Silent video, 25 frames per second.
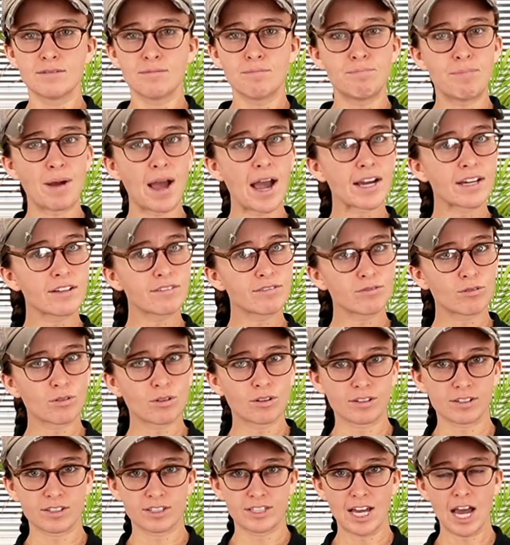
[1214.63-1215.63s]
back and
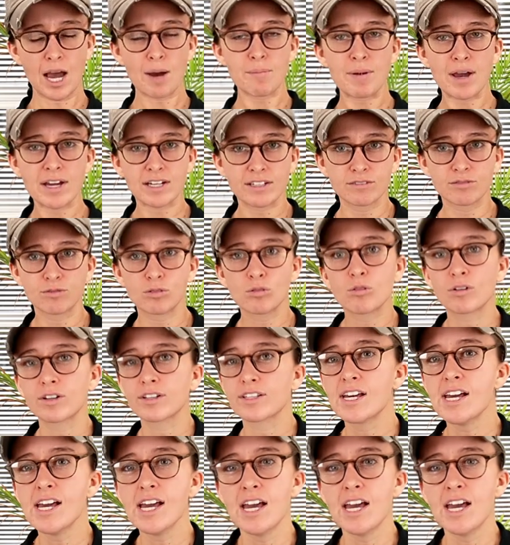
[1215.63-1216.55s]
forth, tap back and forth.